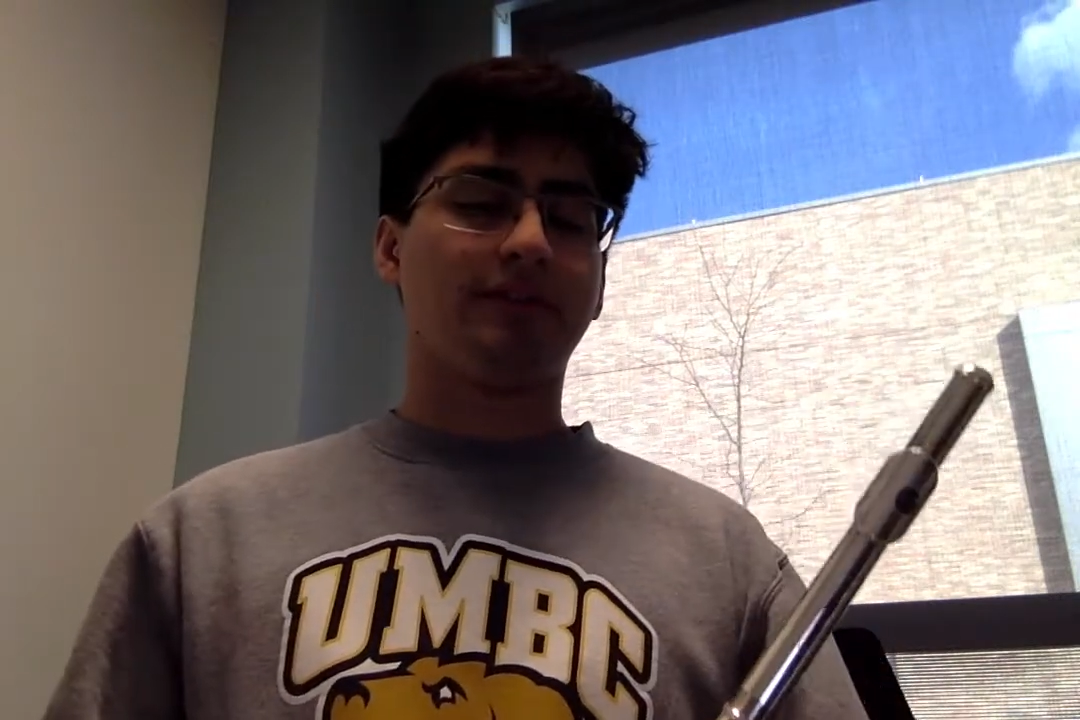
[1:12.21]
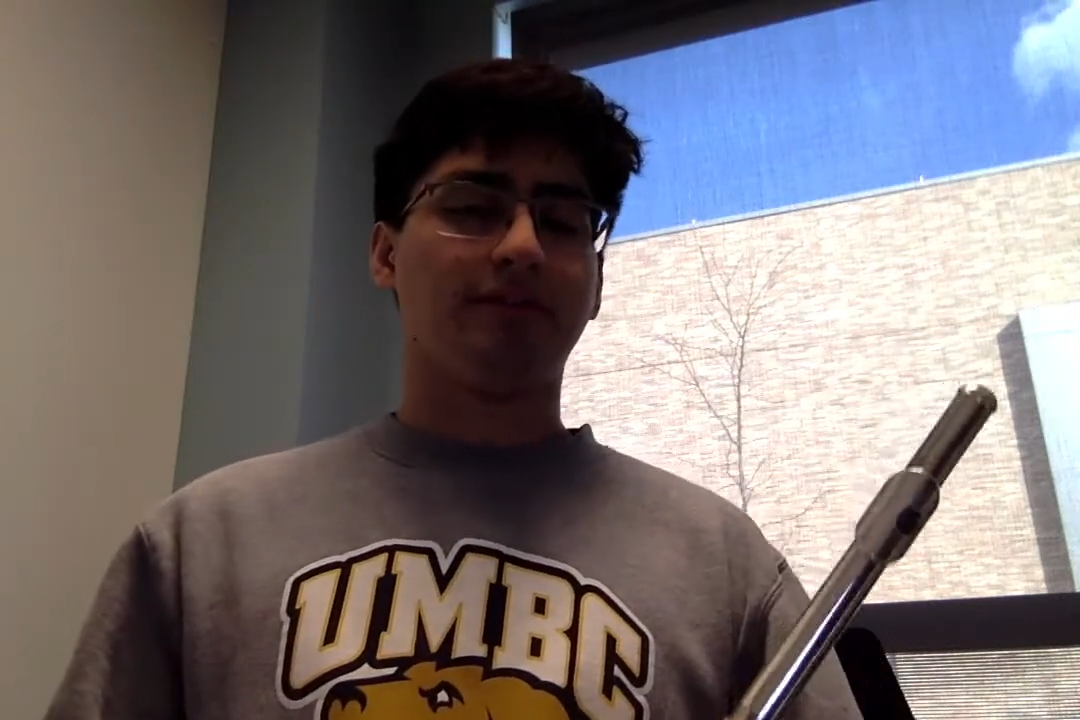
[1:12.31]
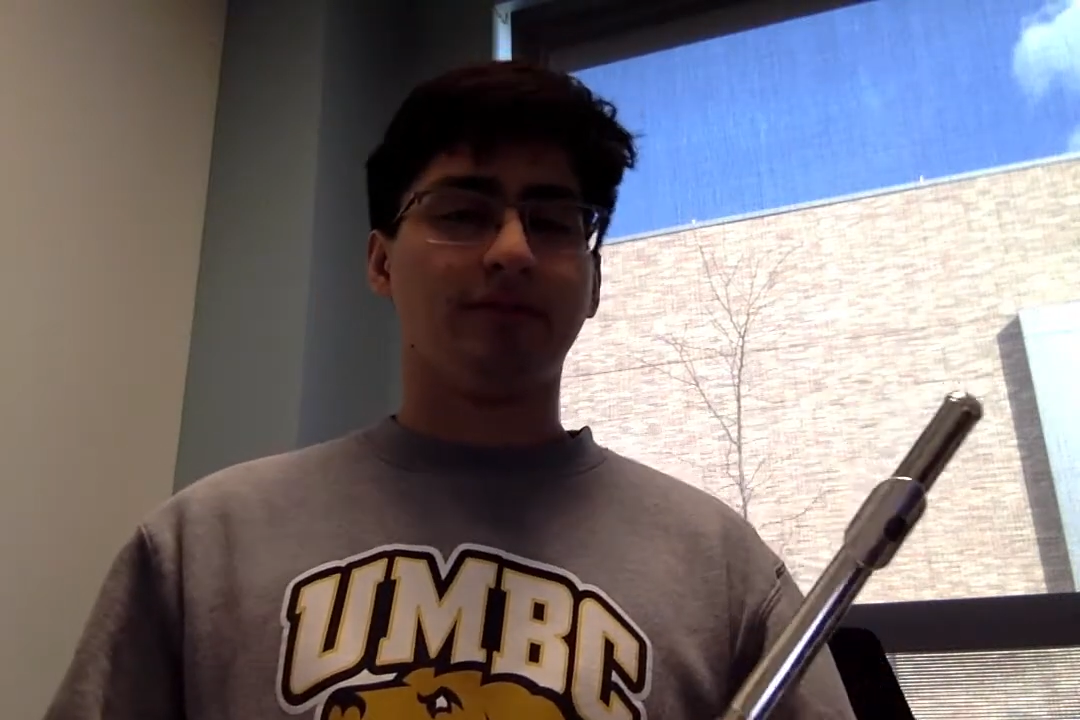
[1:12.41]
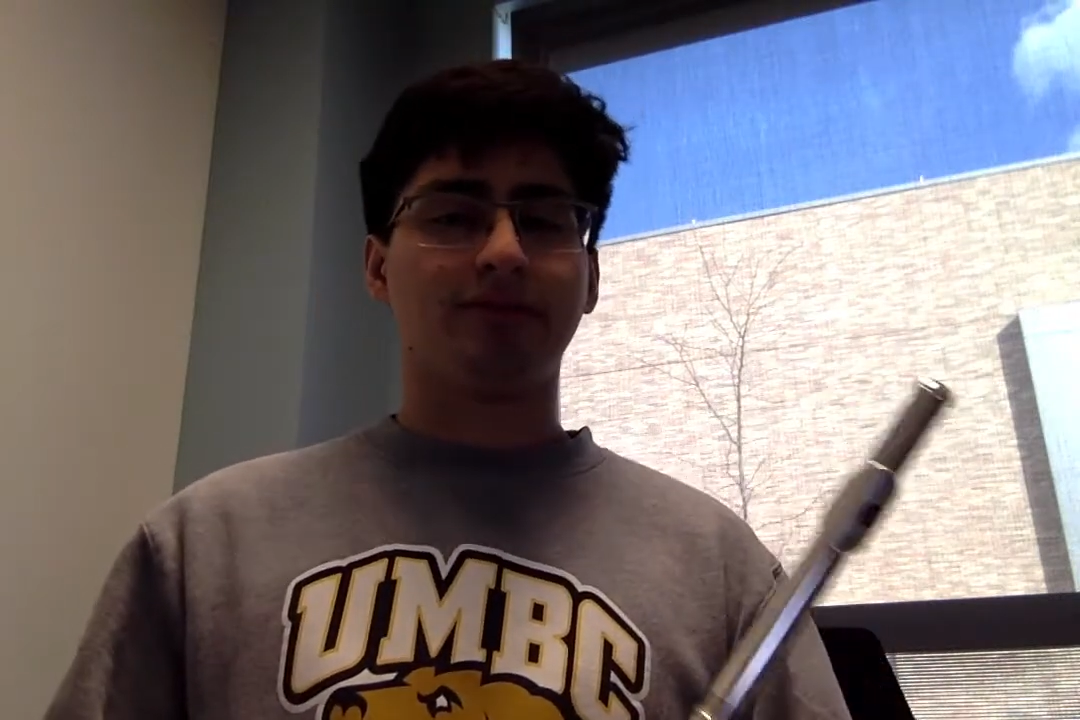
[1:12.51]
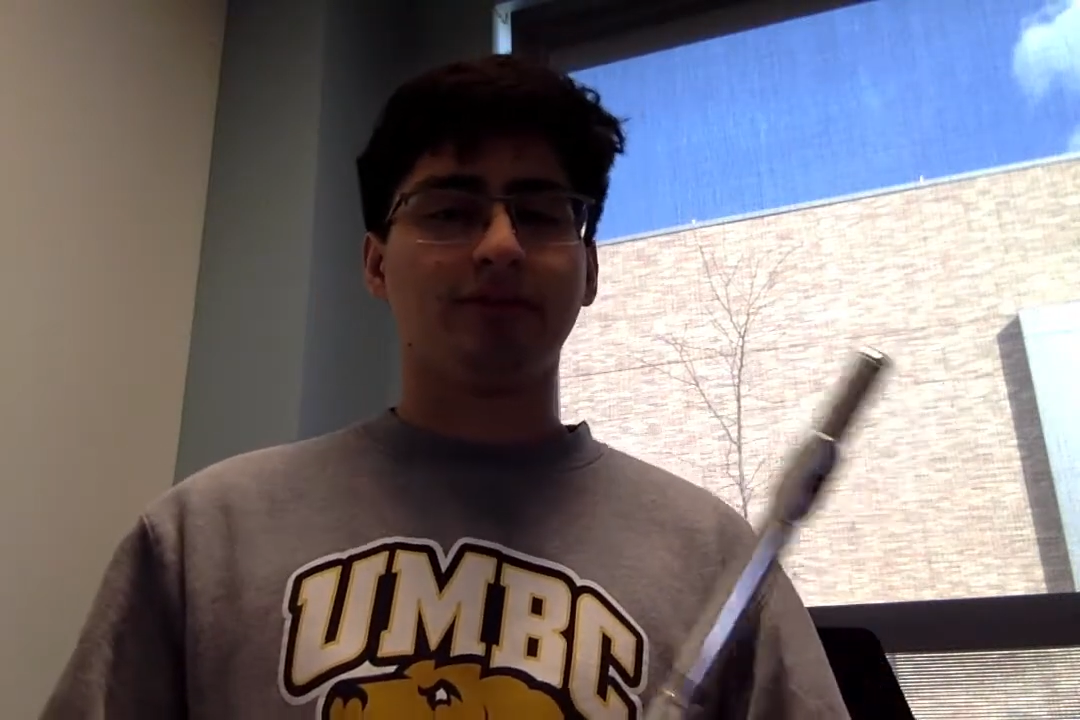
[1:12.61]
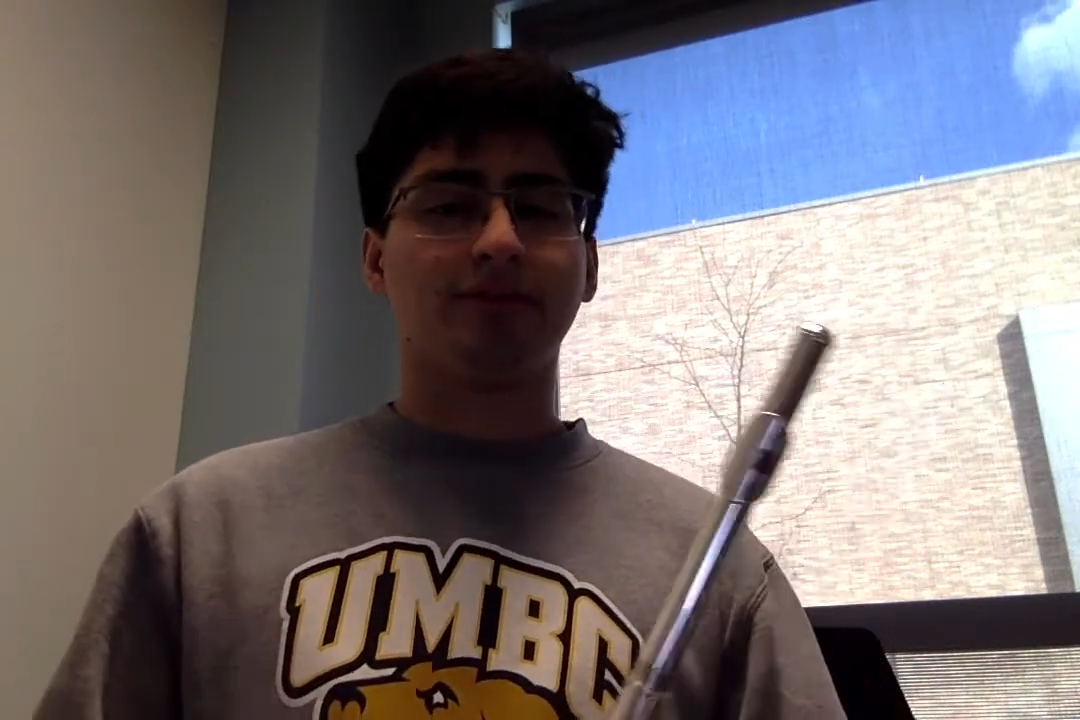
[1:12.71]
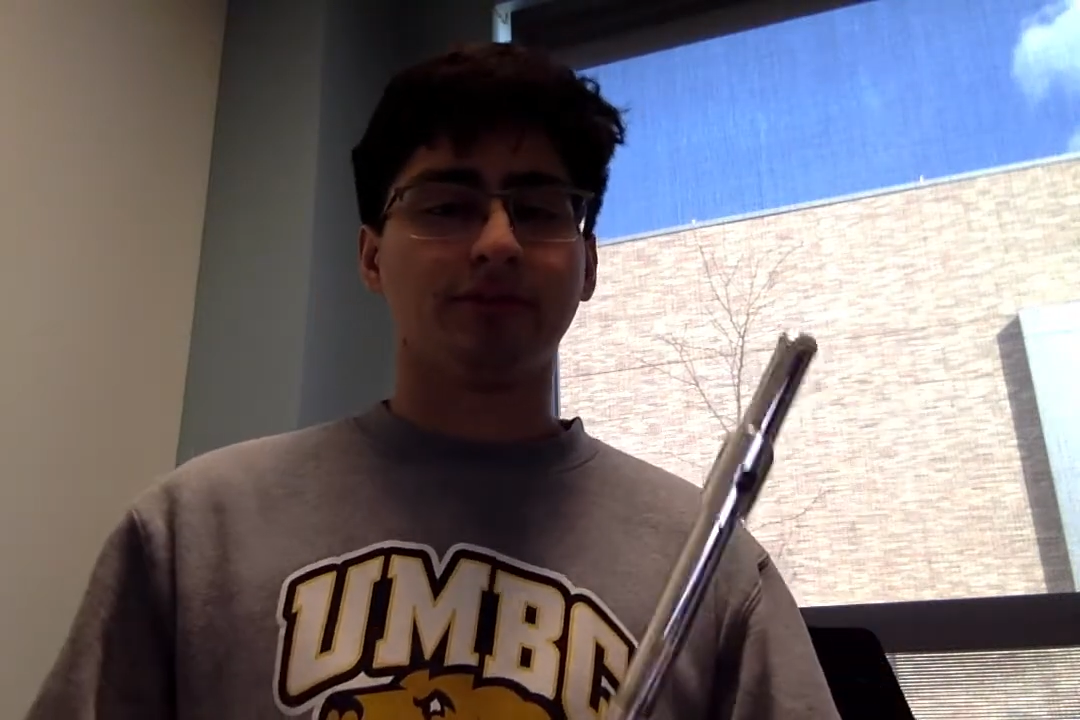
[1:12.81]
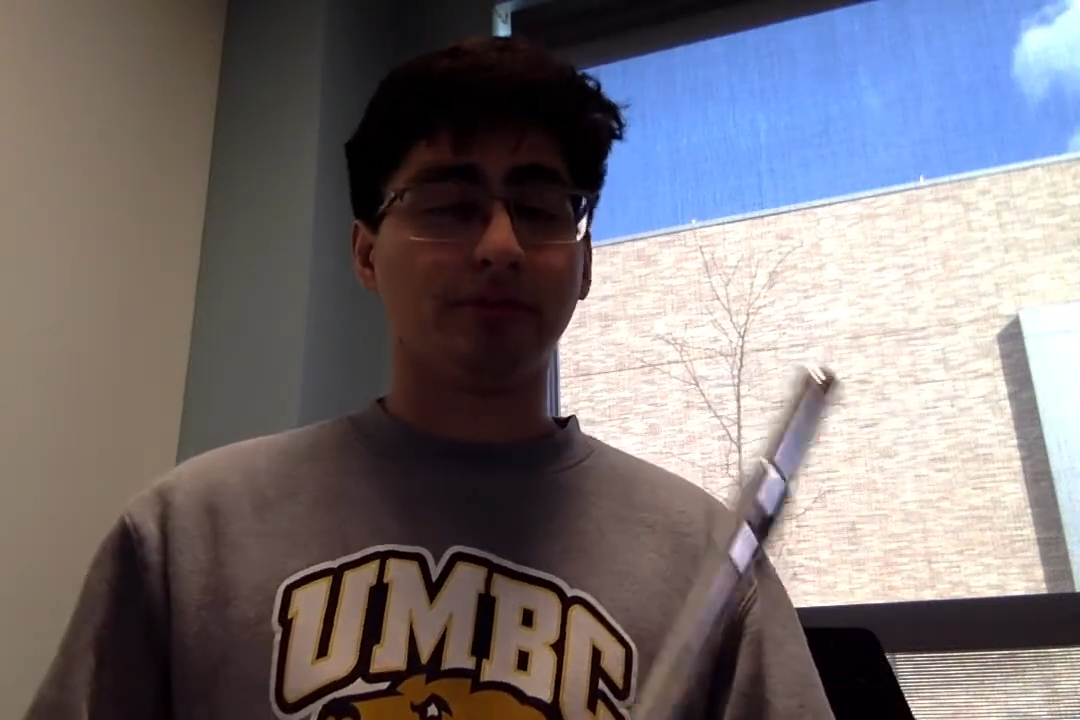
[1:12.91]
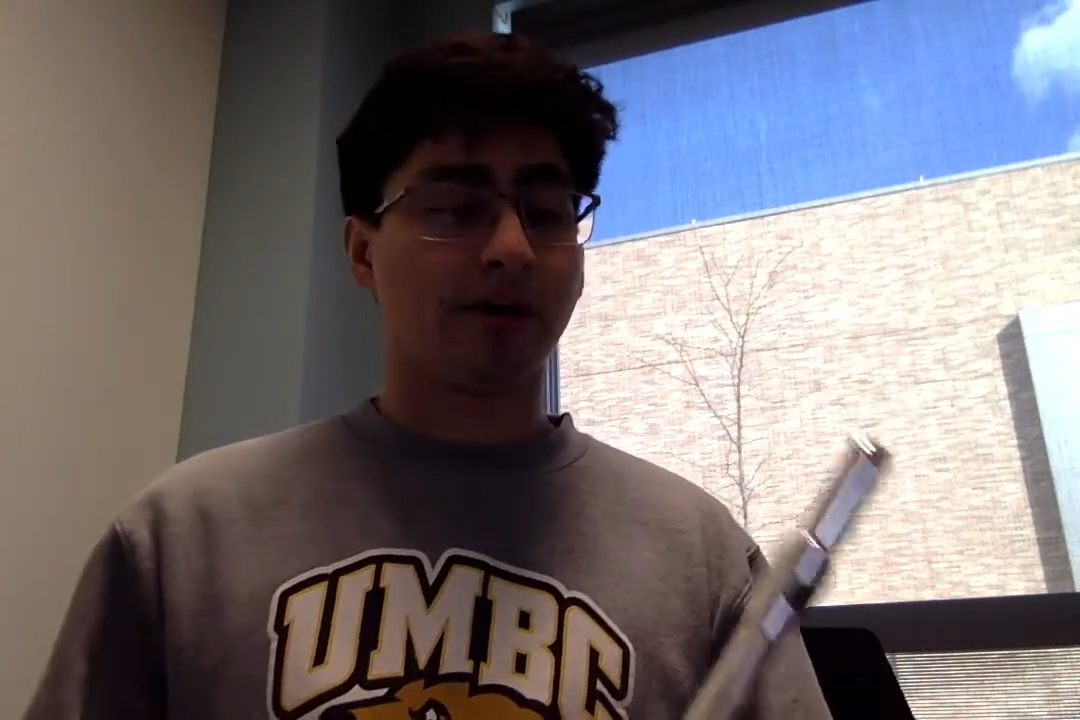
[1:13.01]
future you